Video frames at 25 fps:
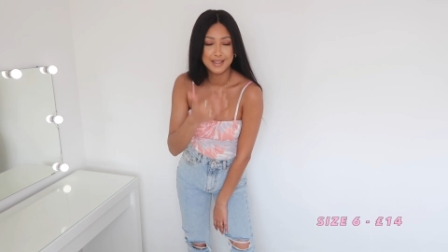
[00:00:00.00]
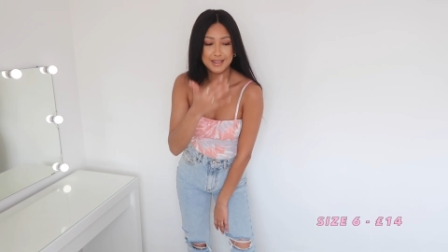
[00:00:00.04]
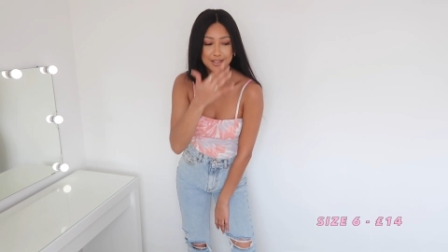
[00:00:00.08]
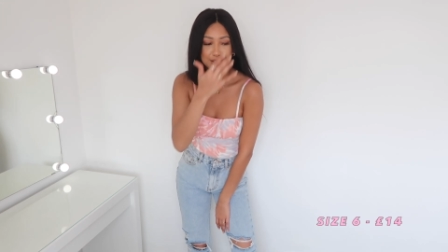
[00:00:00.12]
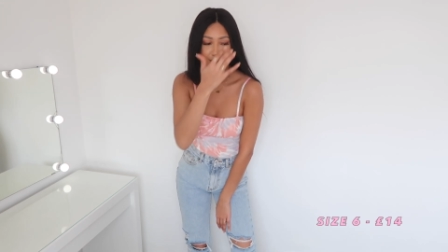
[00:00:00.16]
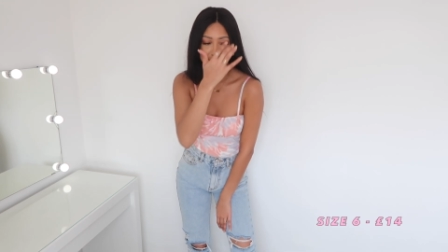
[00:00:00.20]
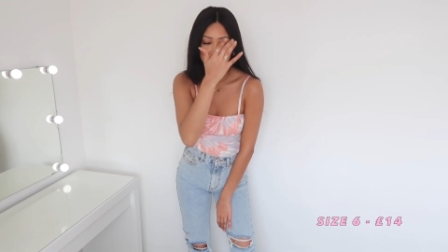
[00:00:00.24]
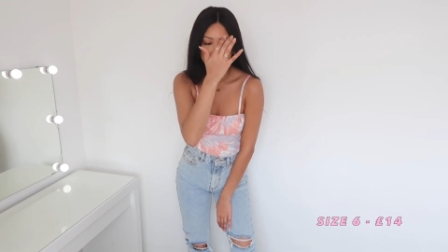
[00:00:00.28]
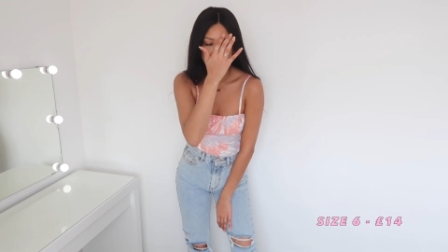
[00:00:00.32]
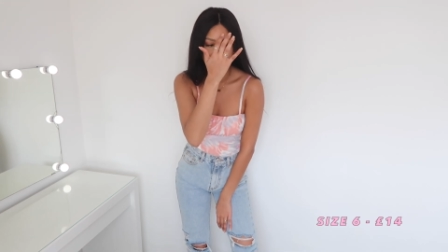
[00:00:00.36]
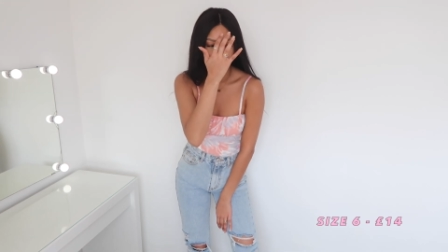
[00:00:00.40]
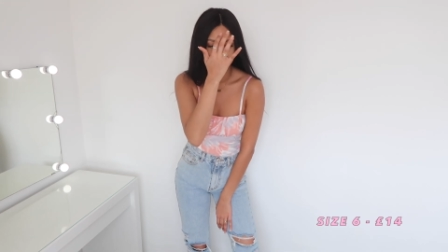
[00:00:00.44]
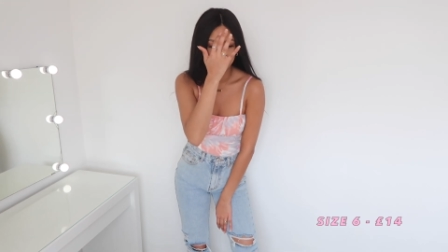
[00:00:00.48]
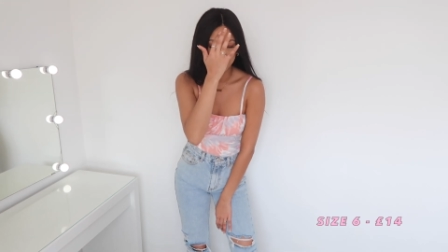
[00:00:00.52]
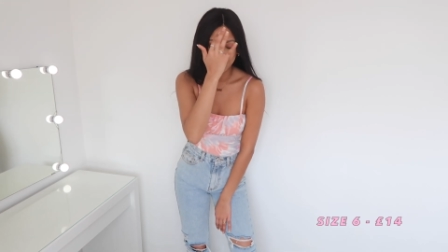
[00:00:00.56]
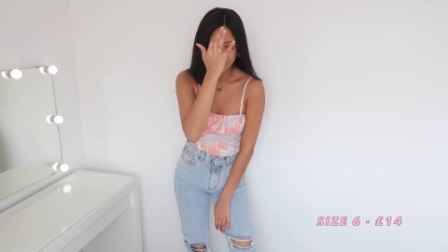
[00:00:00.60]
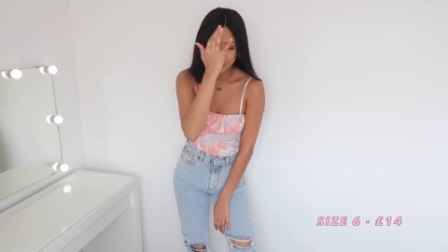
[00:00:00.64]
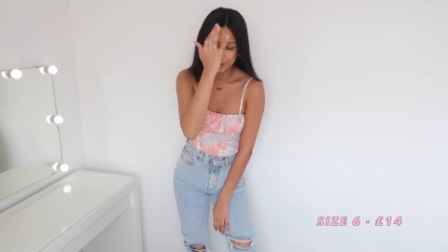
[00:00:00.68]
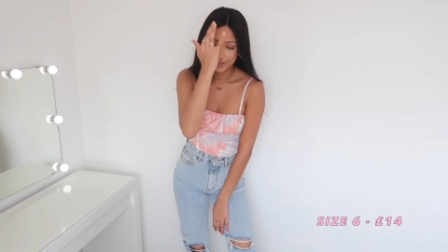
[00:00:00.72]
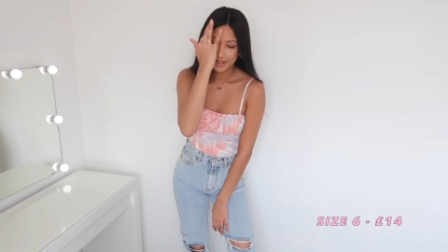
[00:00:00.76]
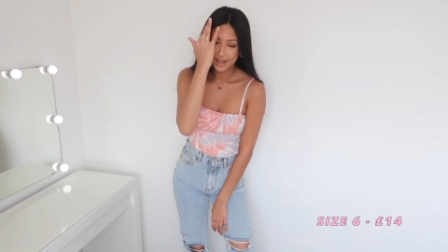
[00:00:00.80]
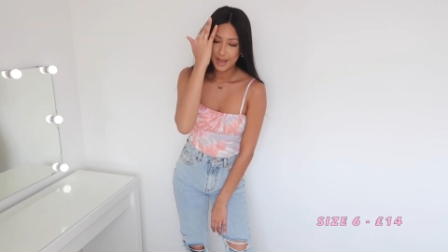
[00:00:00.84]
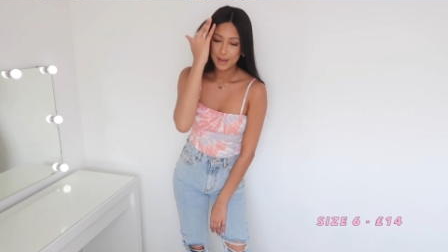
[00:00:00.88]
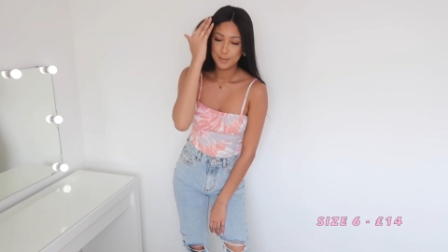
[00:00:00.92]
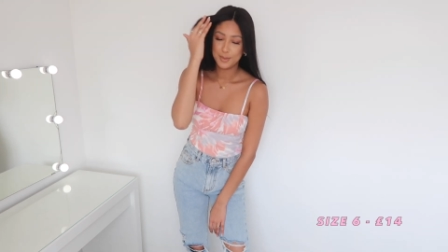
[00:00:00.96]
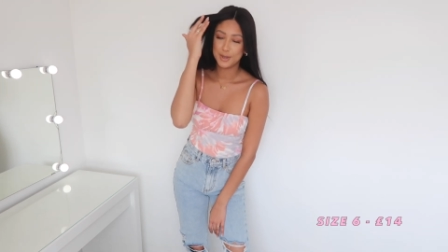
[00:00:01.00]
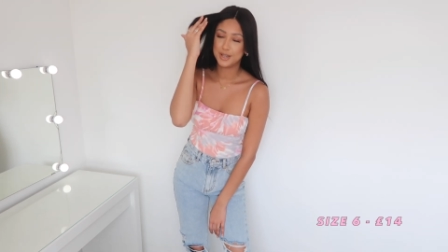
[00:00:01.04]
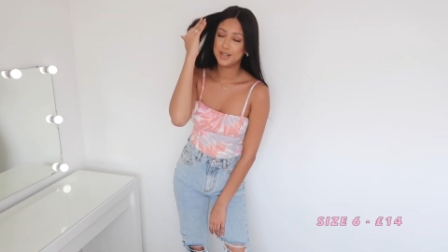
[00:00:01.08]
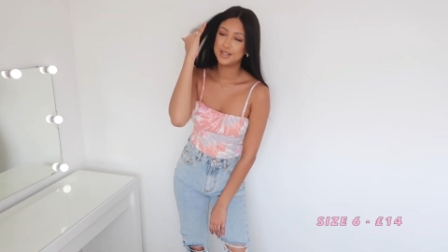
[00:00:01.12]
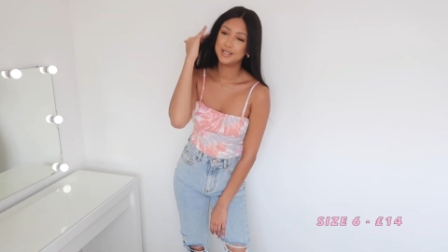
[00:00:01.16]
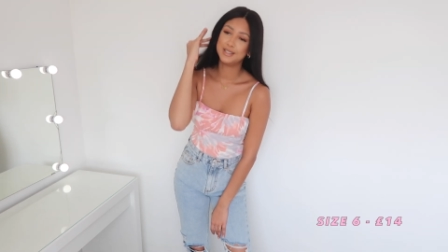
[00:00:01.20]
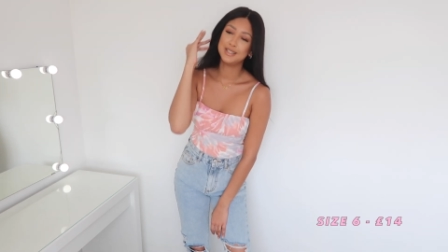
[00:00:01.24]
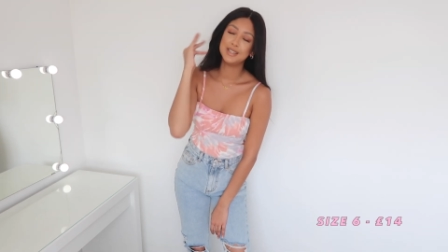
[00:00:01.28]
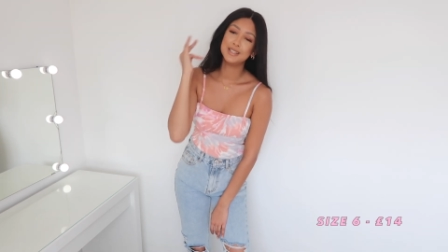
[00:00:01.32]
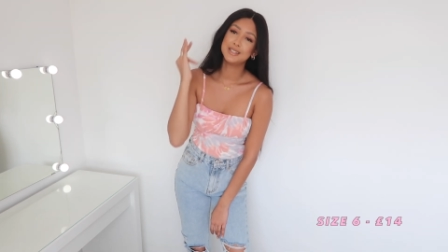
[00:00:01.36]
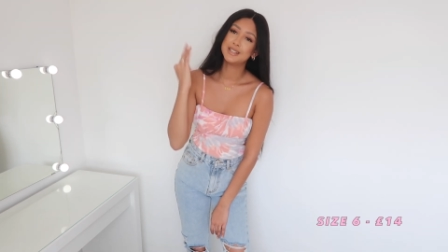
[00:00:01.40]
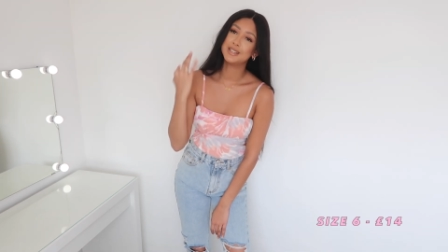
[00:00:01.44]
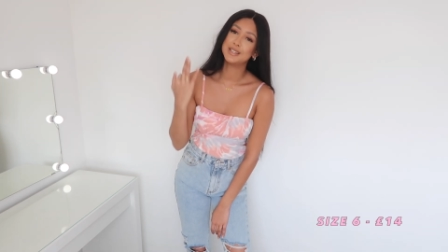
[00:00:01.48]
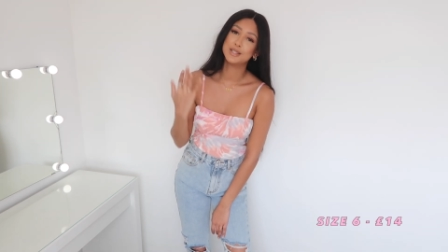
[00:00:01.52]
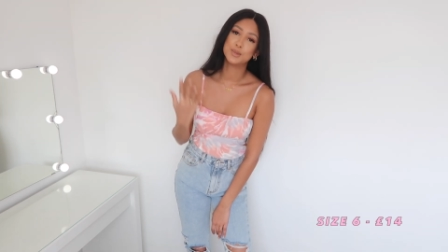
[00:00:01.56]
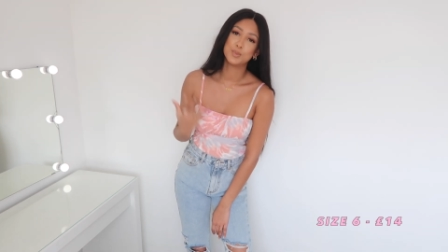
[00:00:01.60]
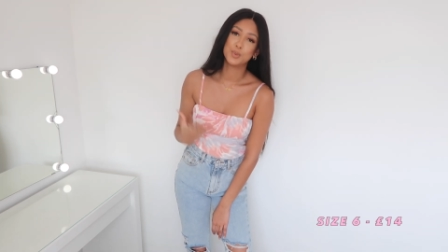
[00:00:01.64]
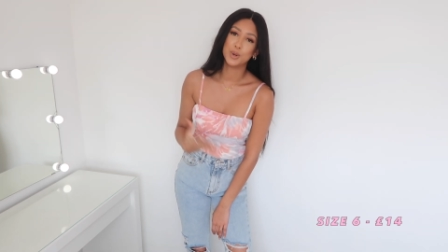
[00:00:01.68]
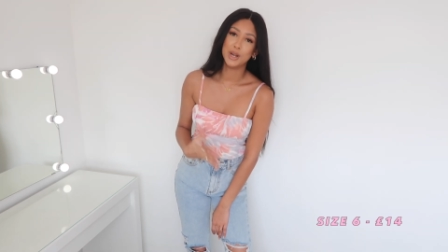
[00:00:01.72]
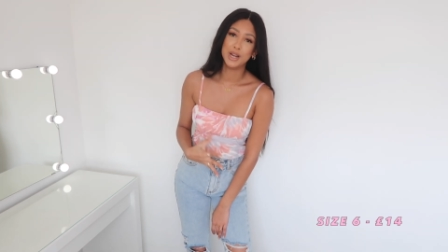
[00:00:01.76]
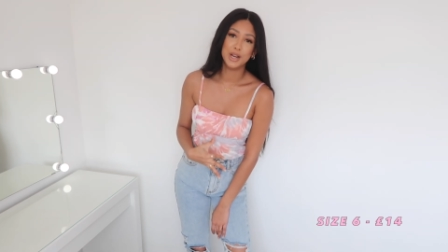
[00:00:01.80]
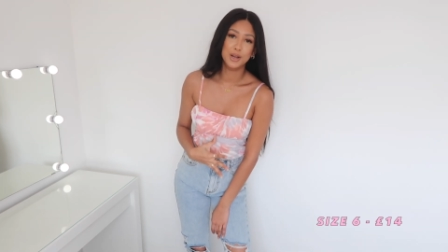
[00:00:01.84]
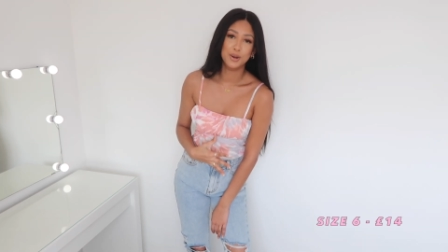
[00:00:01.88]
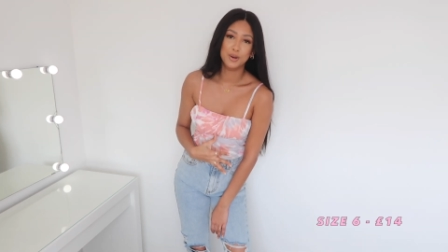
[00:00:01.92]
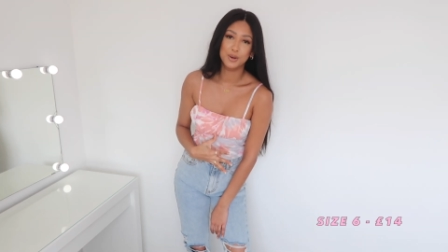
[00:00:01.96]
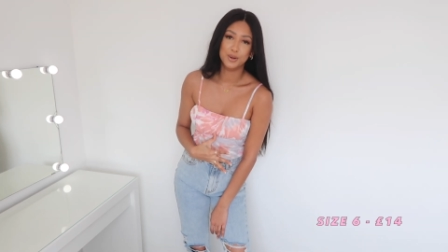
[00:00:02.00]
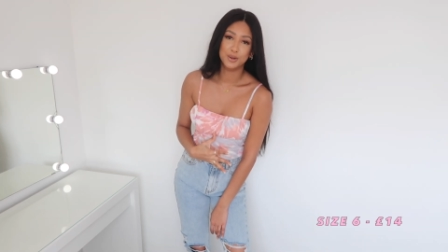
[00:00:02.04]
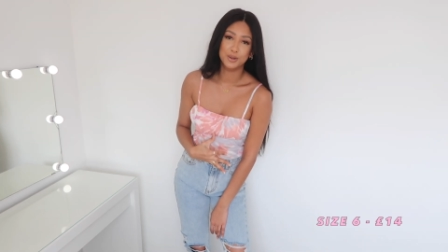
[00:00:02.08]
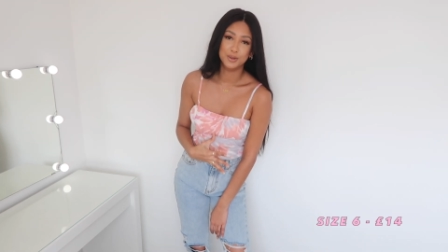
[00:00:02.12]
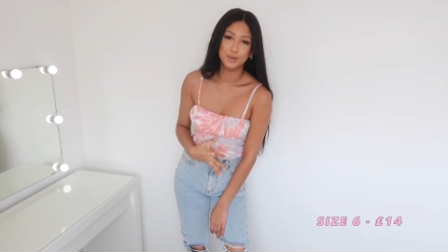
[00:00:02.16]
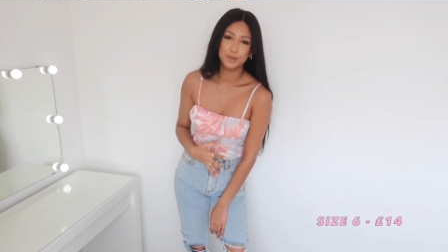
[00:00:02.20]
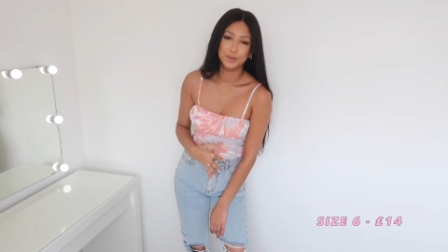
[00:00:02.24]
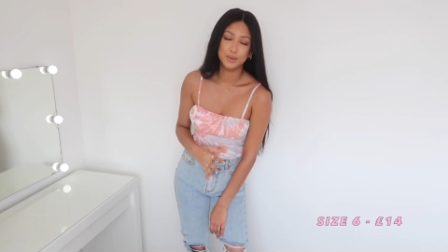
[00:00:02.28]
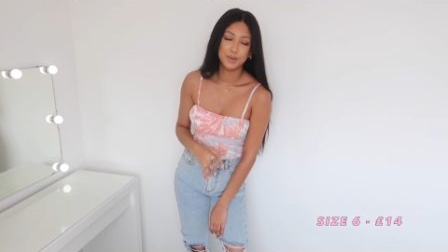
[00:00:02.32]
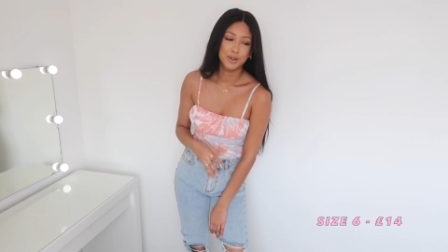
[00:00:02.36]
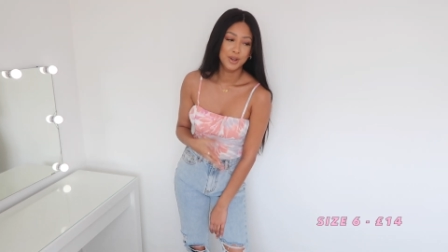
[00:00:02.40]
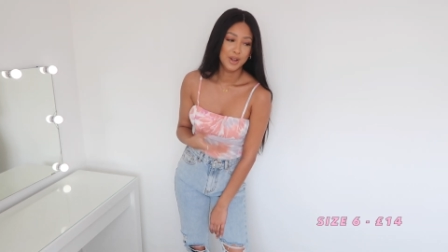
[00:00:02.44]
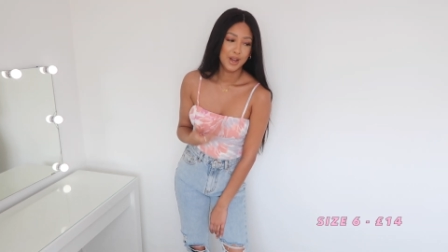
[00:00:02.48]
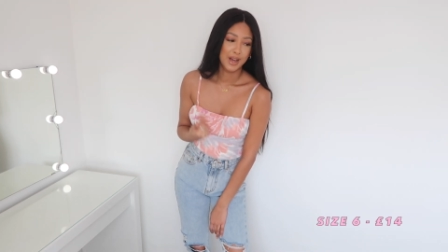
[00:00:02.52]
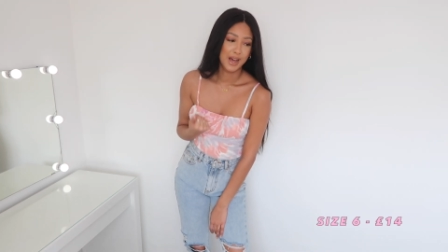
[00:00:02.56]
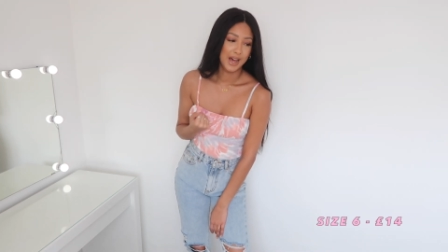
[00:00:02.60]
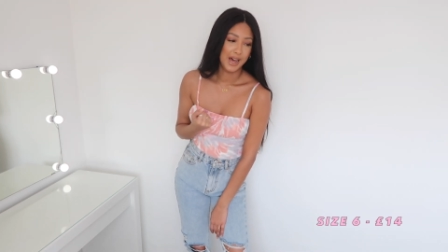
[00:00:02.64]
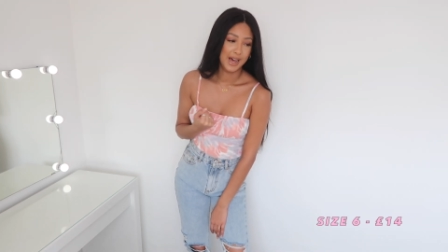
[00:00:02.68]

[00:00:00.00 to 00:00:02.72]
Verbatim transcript: in this haul because it's a spring haul